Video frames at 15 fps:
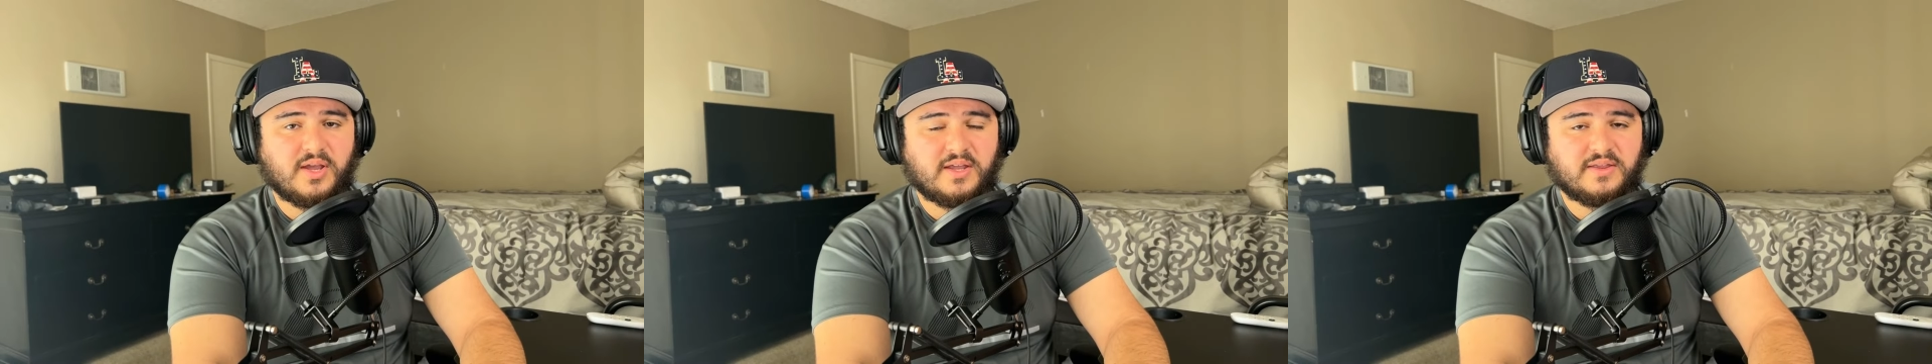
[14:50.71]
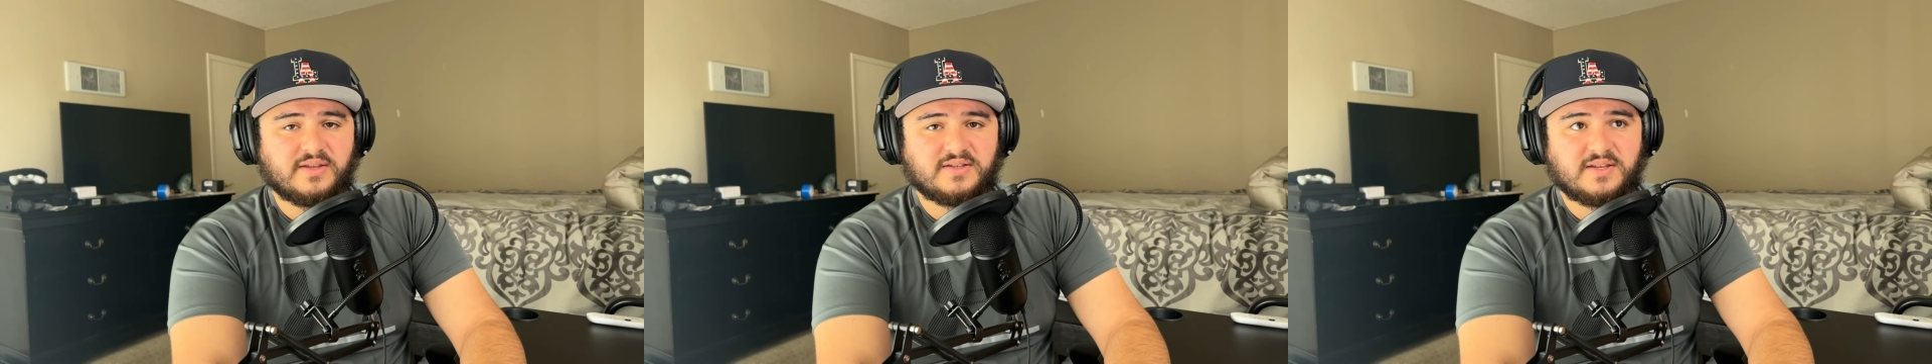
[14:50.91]

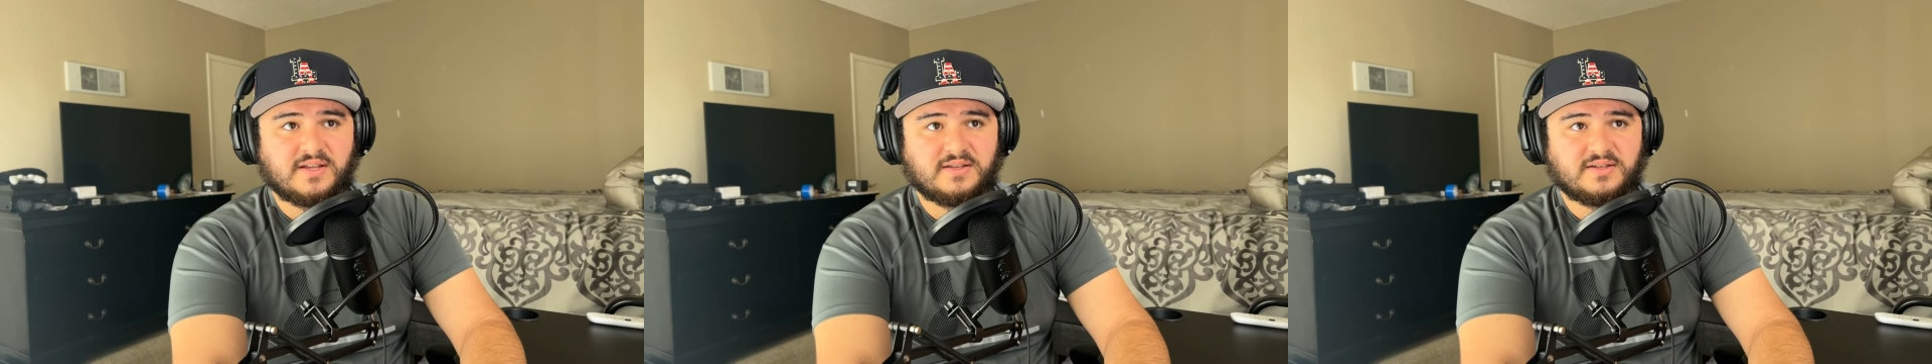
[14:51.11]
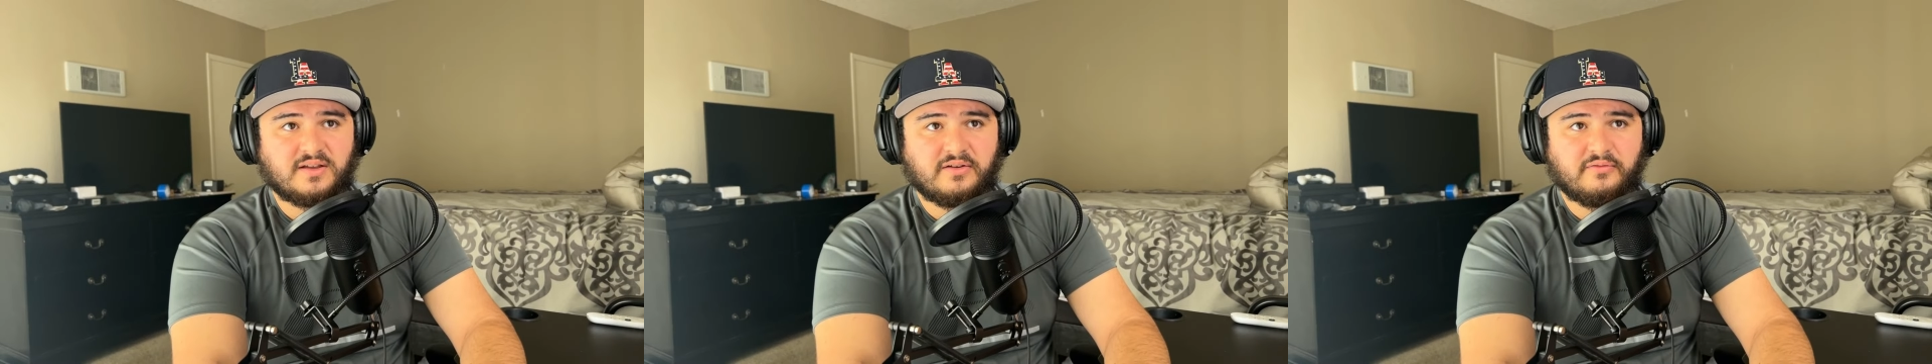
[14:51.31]
in the
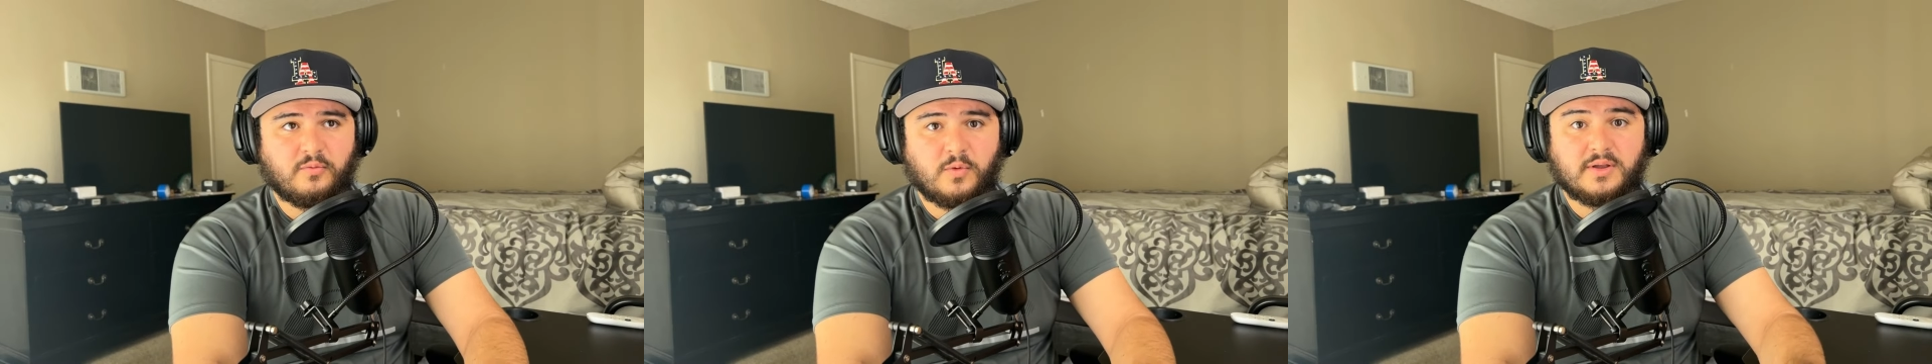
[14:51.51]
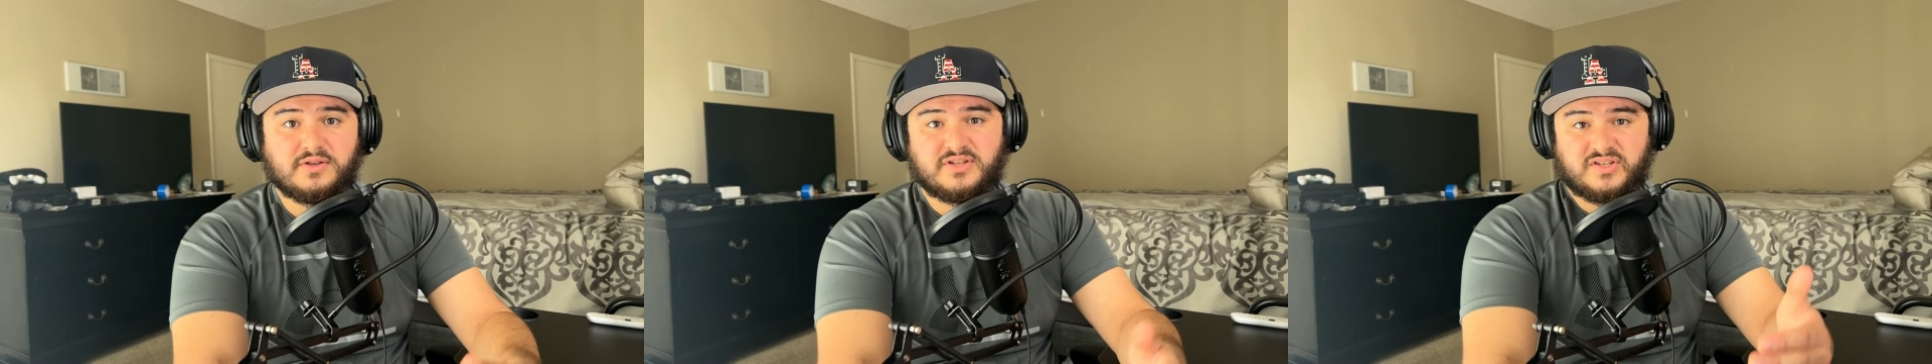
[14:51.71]
sense of
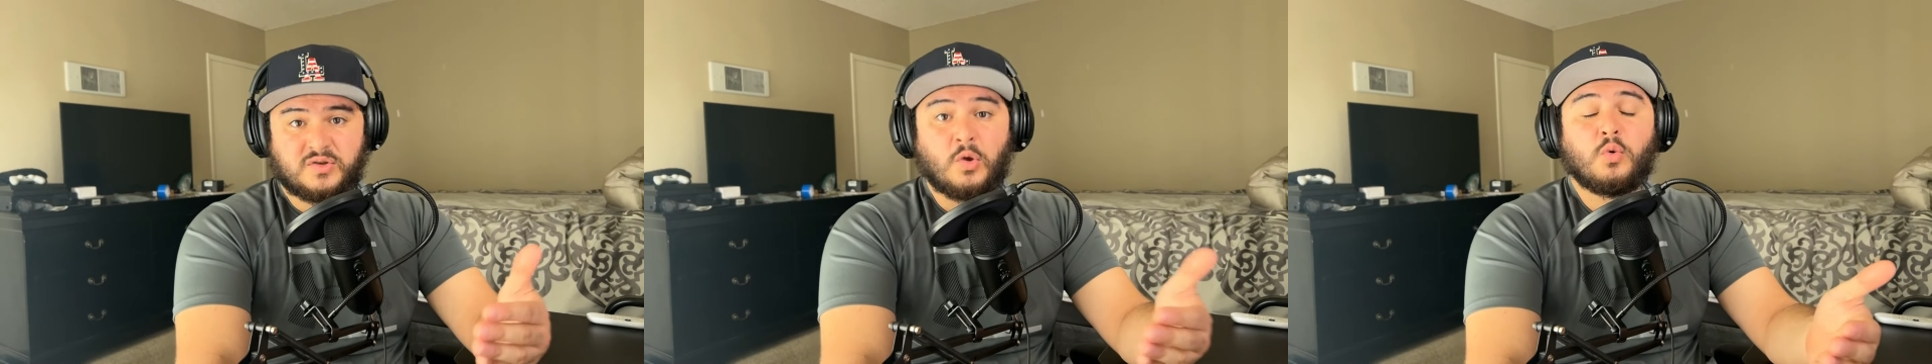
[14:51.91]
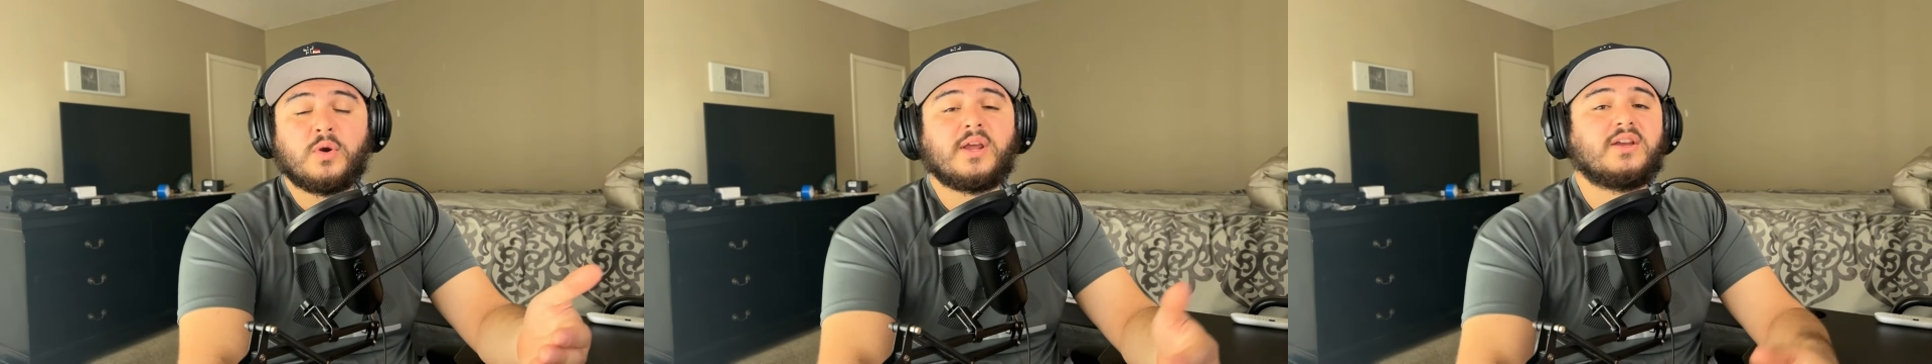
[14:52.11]
what
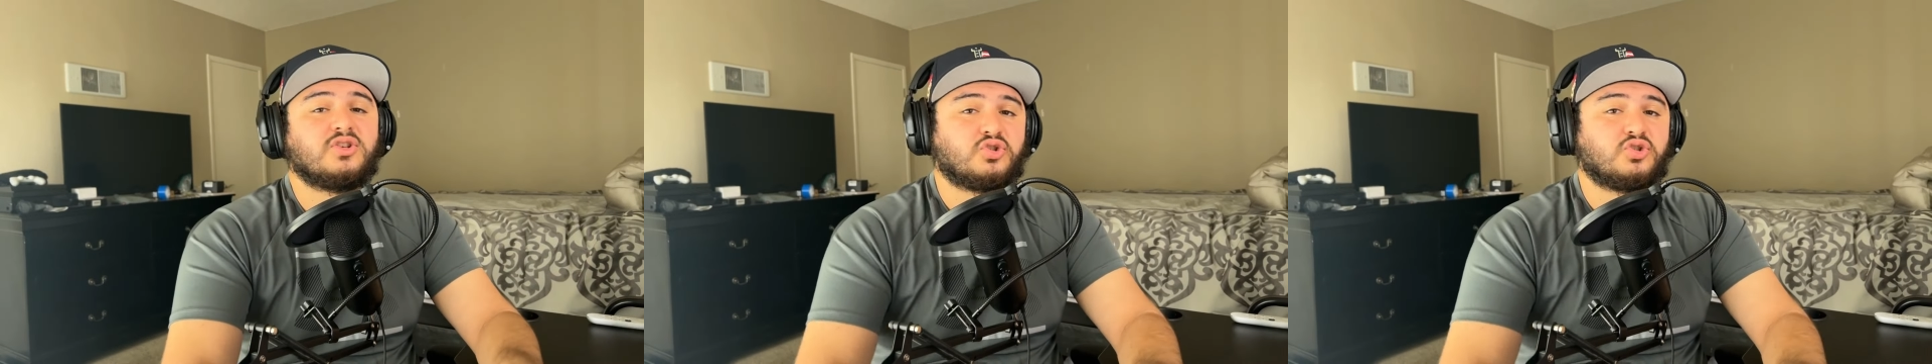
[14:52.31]
Sony